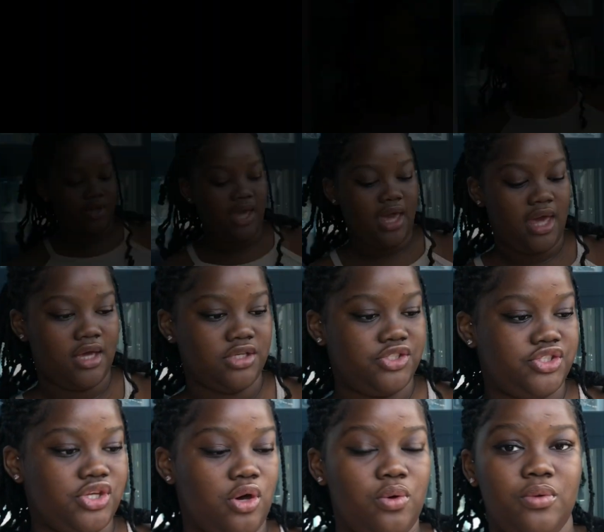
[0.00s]
Okay,
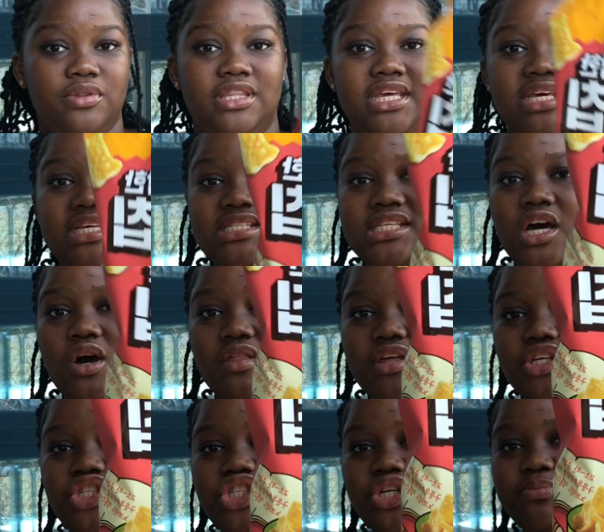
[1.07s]
so these are
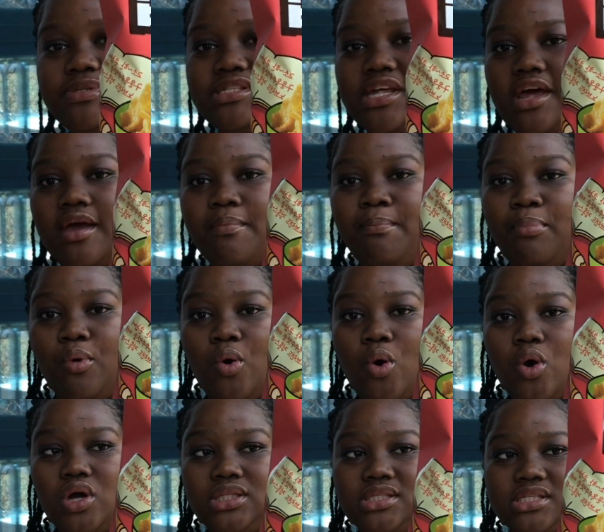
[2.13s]
the chips that I
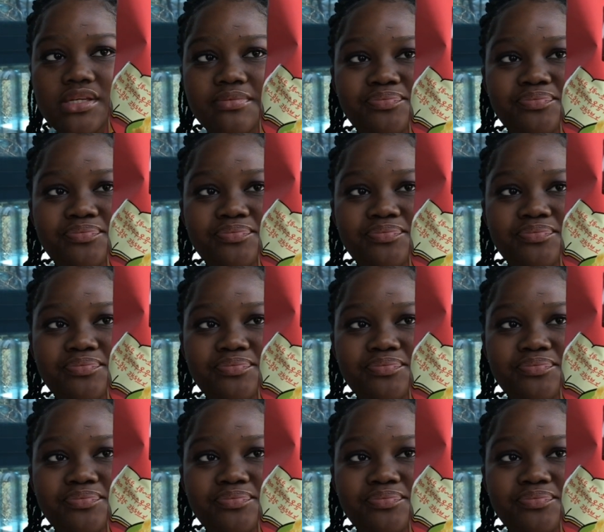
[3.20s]
bought.